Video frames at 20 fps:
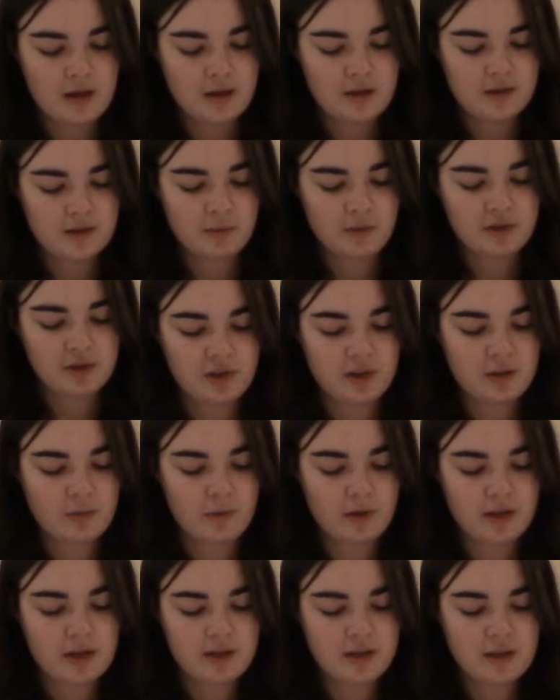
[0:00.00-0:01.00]
So what going to
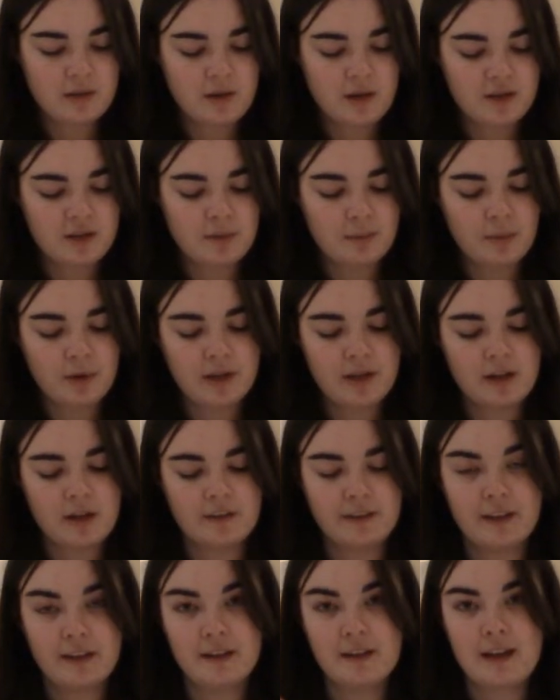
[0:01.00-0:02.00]
want to do is you put it on
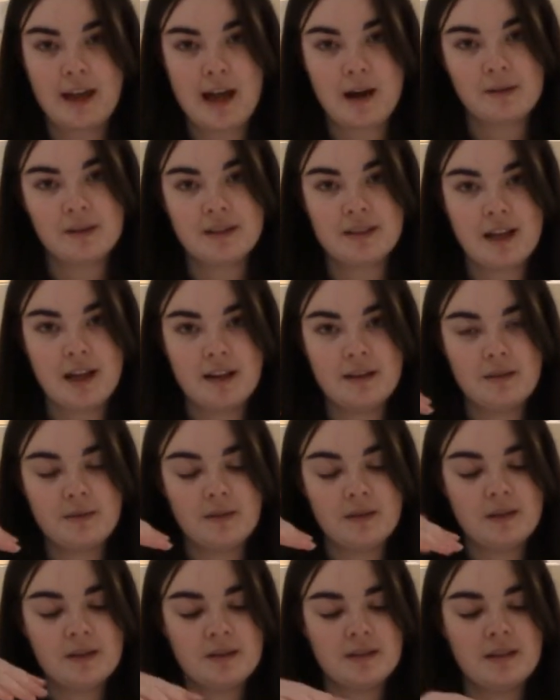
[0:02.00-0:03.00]
the outside
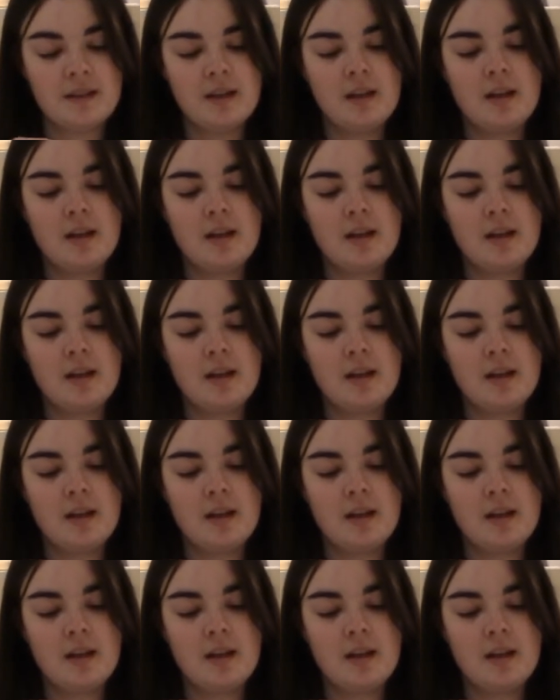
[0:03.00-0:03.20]
first,